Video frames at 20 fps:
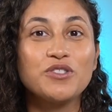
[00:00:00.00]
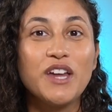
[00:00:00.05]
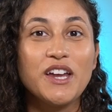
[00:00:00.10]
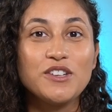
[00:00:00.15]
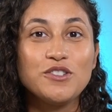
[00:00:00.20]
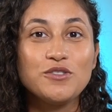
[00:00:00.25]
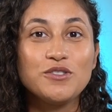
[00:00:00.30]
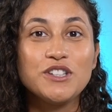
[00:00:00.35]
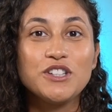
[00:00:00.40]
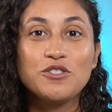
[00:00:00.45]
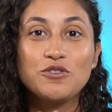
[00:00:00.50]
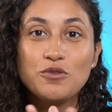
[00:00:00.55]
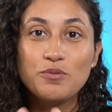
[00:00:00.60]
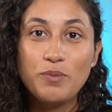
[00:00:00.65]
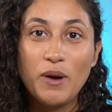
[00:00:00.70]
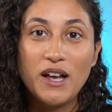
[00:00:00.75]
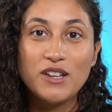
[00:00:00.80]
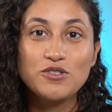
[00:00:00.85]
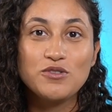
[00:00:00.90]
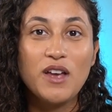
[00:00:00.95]
that you need to
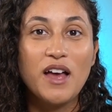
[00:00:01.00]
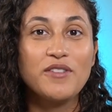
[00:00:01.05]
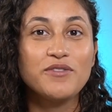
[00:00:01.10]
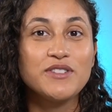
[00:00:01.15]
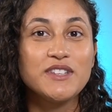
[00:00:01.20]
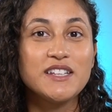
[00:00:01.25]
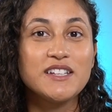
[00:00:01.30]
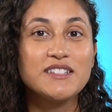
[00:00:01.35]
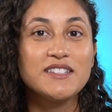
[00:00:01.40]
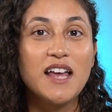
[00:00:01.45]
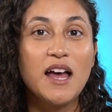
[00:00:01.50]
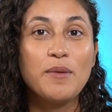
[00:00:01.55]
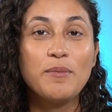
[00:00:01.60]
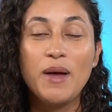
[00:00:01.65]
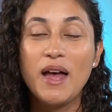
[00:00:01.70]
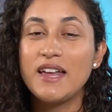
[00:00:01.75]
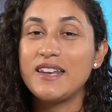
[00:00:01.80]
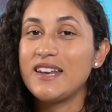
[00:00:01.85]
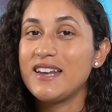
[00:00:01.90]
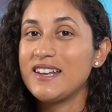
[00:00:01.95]
pass your FE exam
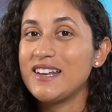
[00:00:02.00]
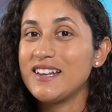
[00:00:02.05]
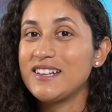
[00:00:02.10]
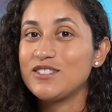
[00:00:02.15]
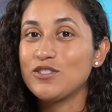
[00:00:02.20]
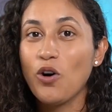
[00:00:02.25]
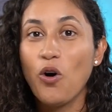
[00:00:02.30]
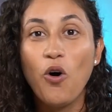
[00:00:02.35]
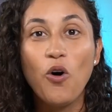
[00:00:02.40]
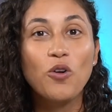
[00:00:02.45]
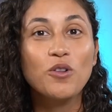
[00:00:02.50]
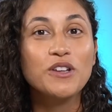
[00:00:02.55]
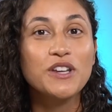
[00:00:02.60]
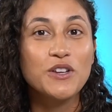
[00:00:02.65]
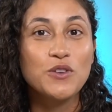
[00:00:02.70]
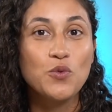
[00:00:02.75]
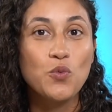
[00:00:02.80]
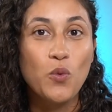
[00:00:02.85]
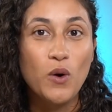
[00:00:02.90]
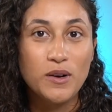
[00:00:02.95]
and it is all
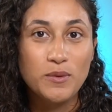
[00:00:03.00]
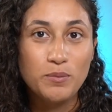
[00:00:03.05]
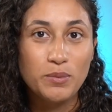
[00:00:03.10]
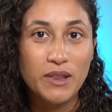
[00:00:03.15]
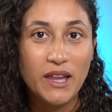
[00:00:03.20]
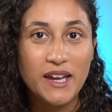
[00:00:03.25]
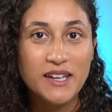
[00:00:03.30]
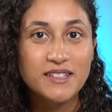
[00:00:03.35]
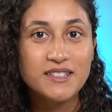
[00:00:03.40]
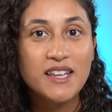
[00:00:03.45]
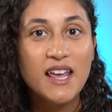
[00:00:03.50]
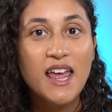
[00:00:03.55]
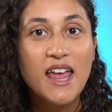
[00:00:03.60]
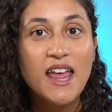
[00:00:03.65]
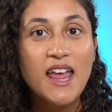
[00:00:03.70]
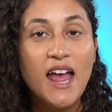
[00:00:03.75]
in one place.